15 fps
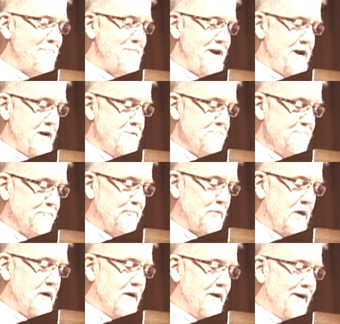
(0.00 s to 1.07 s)
a quiet
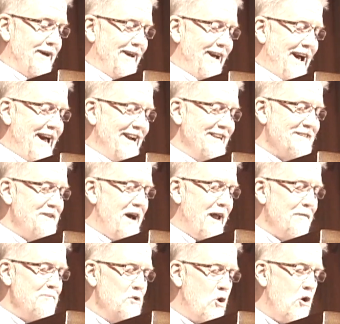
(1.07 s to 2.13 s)
man,
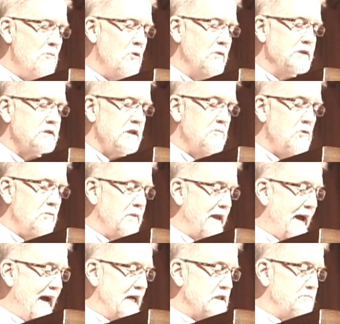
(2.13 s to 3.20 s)
and it is not abnormal when
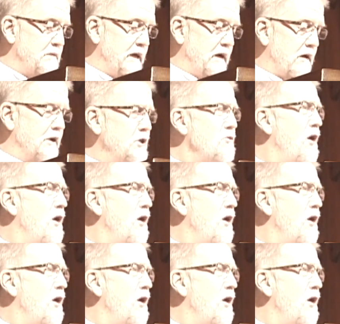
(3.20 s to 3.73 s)
someone would ask